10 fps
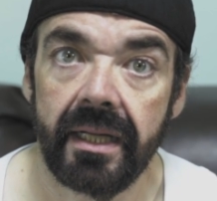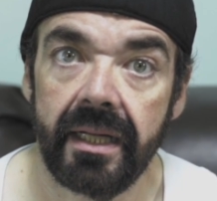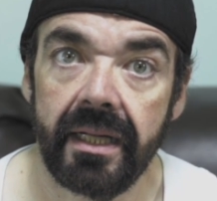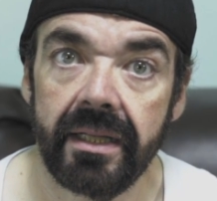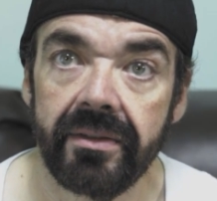
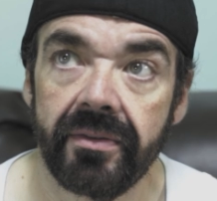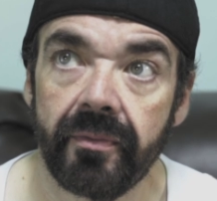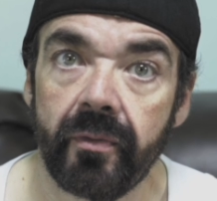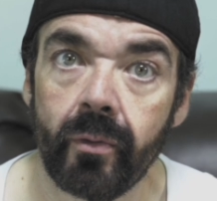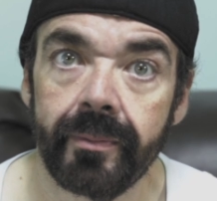and
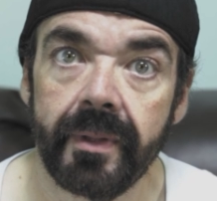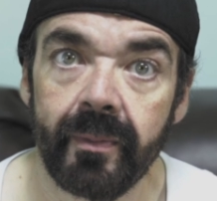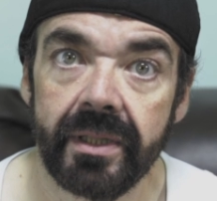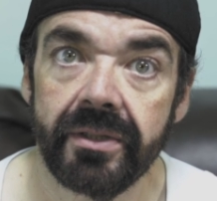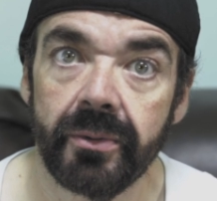formed
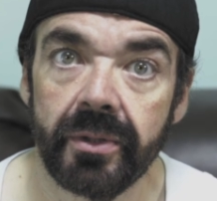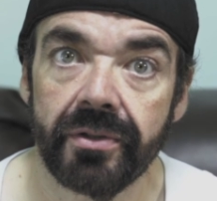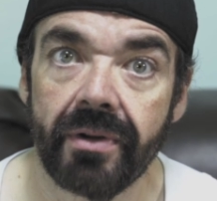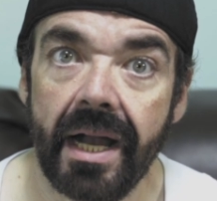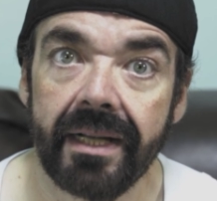them into a
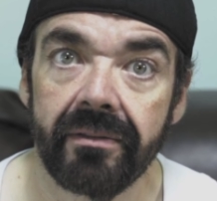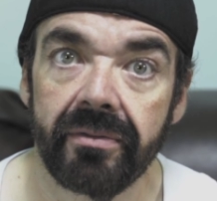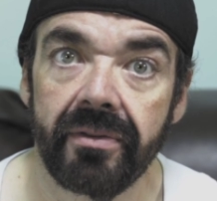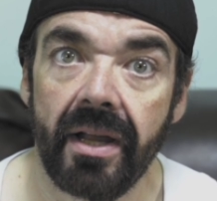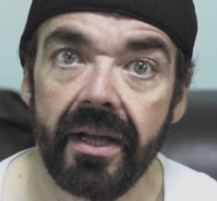
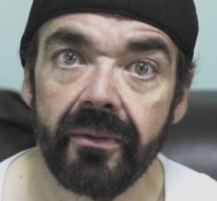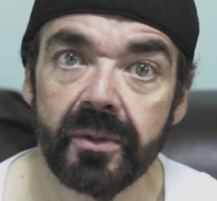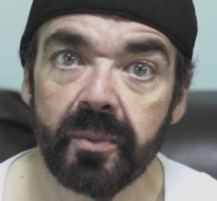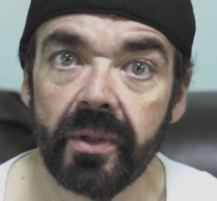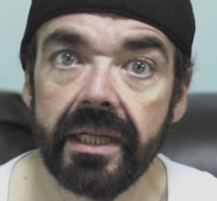dragonfly. It
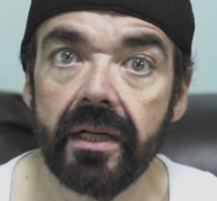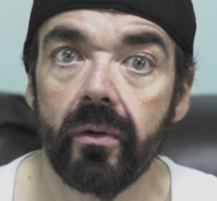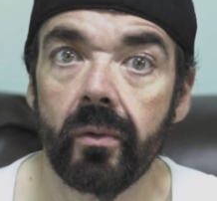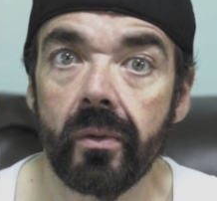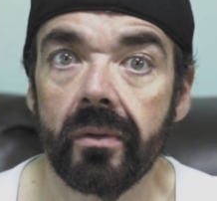was pretty
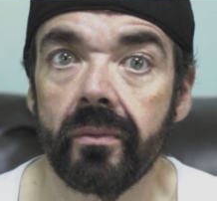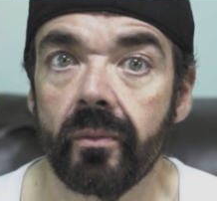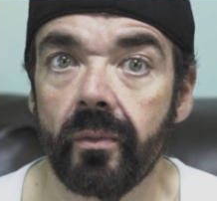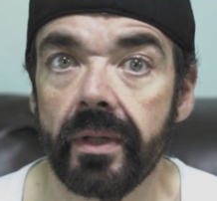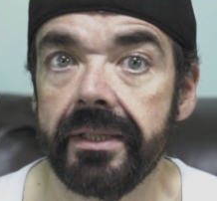cool,
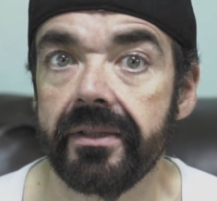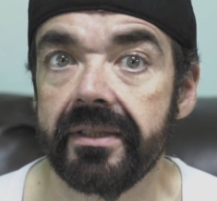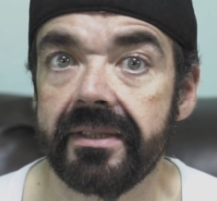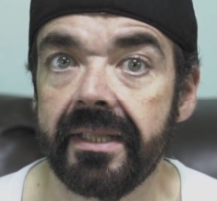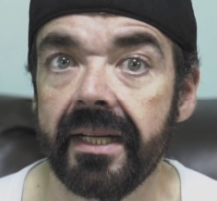where you
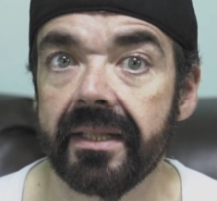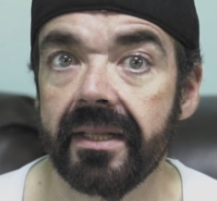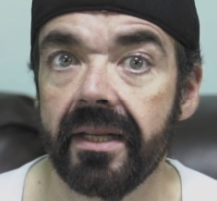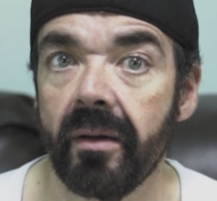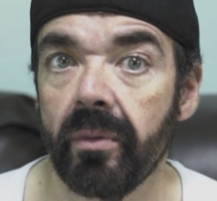could take
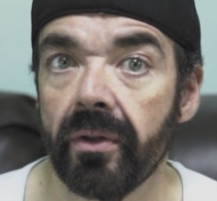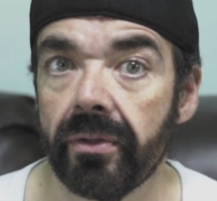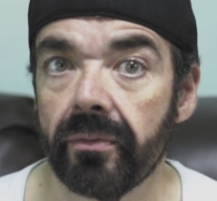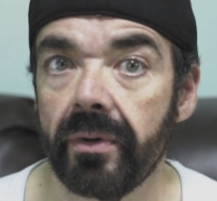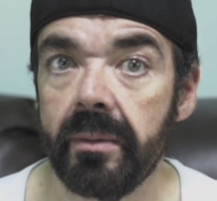the number
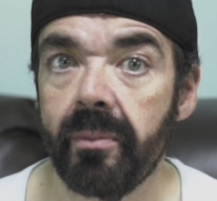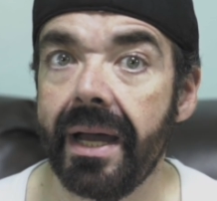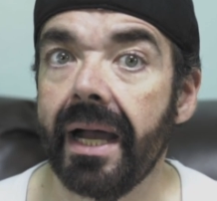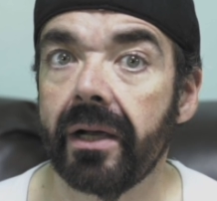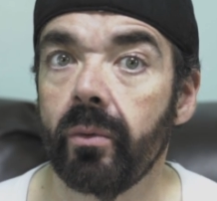3
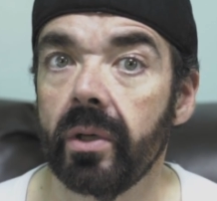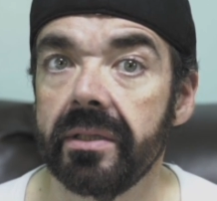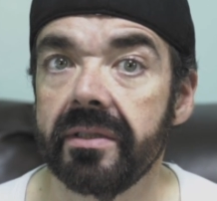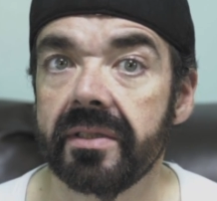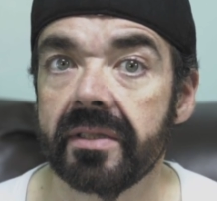
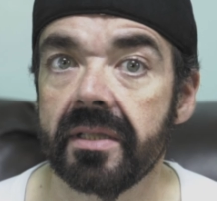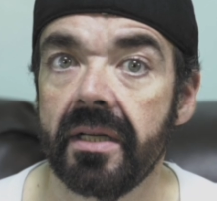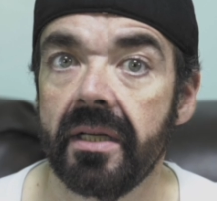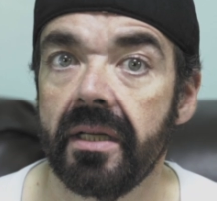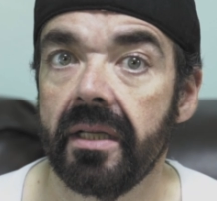backwards,
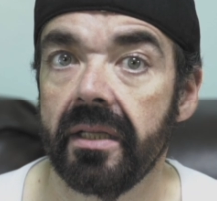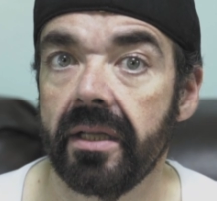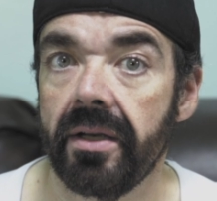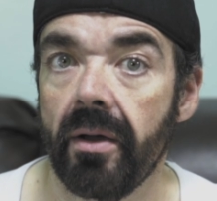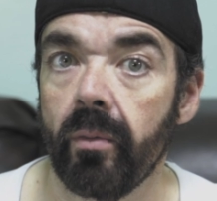
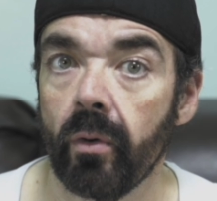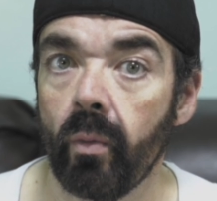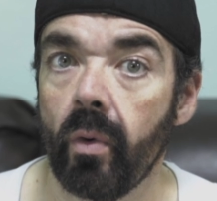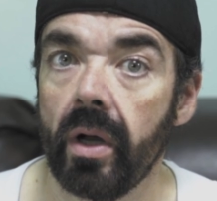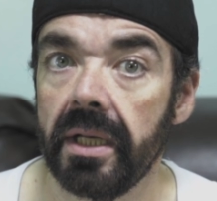the number
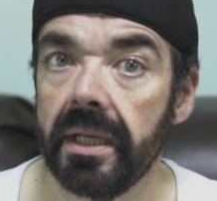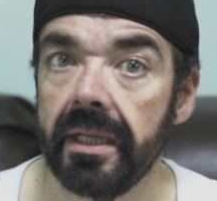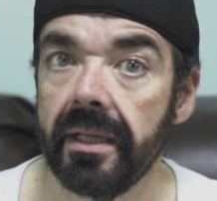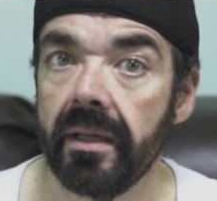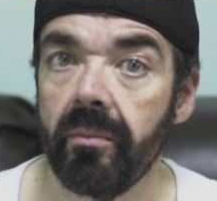1
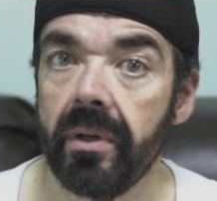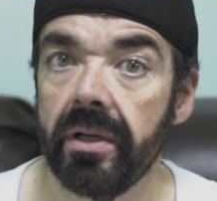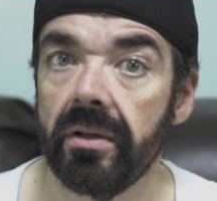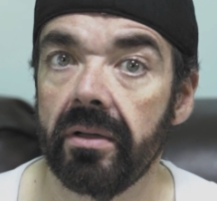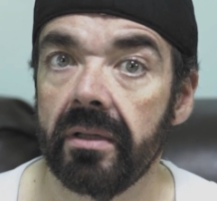in the
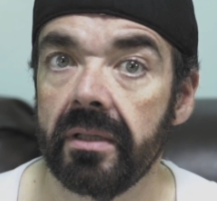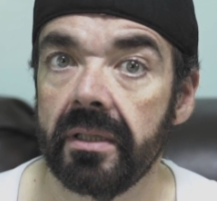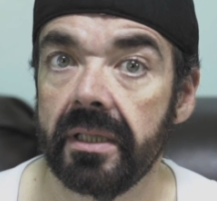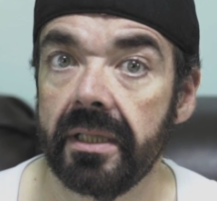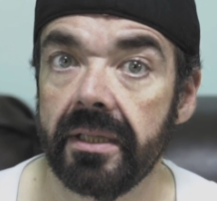middle,
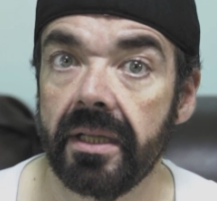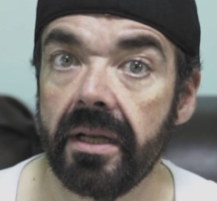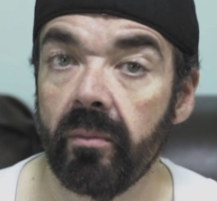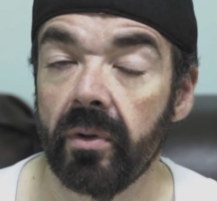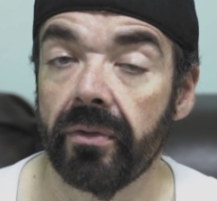and the
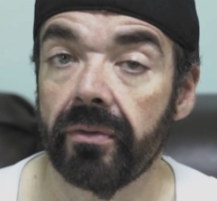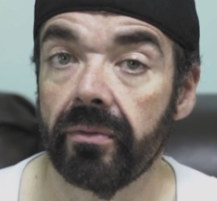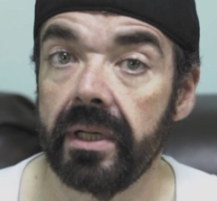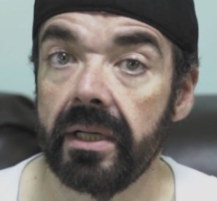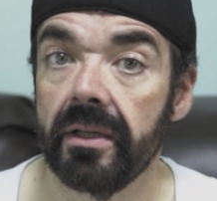number
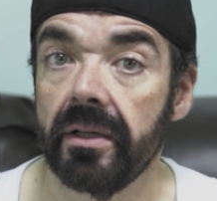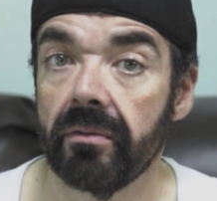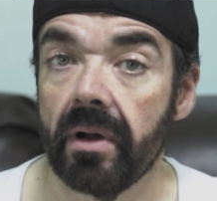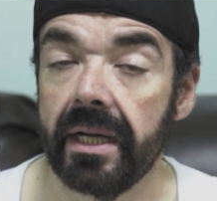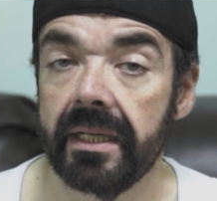3 on the
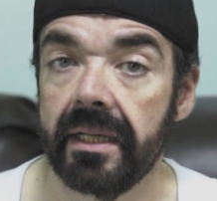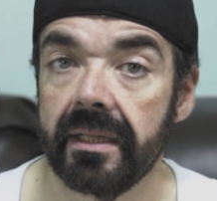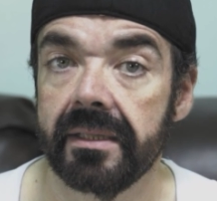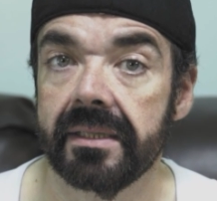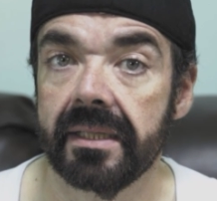
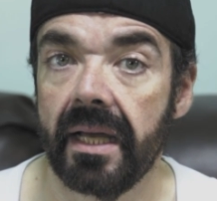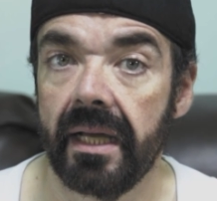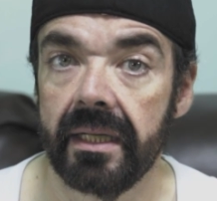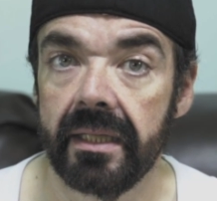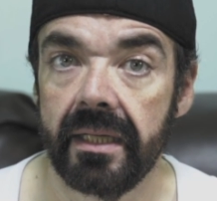right-hand
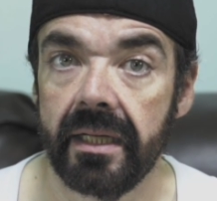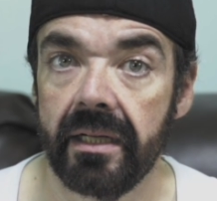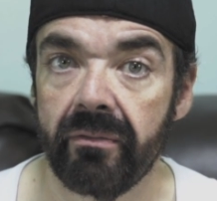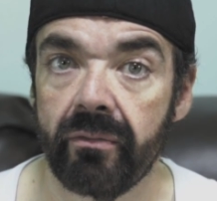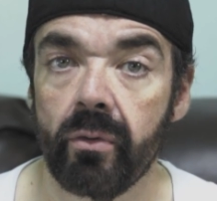side, and
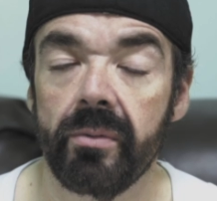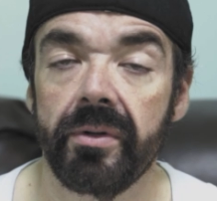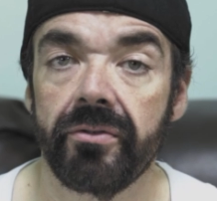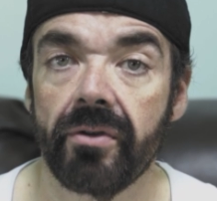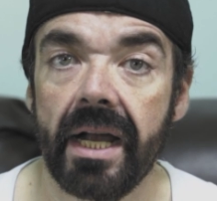it formed
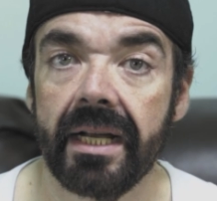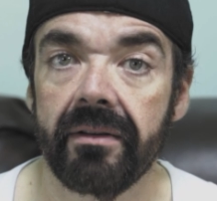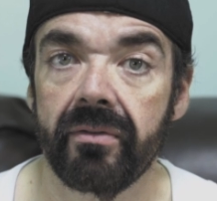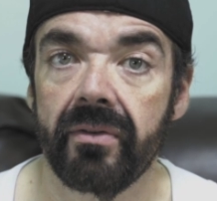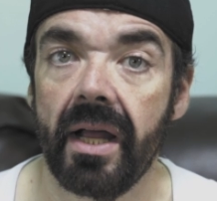a
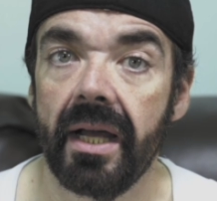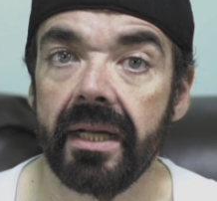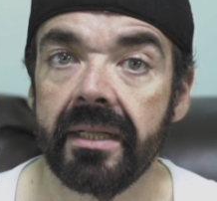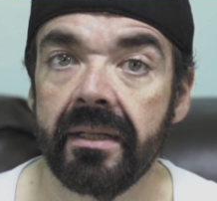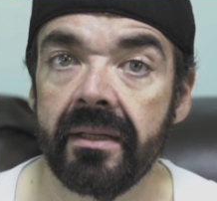dragonfly.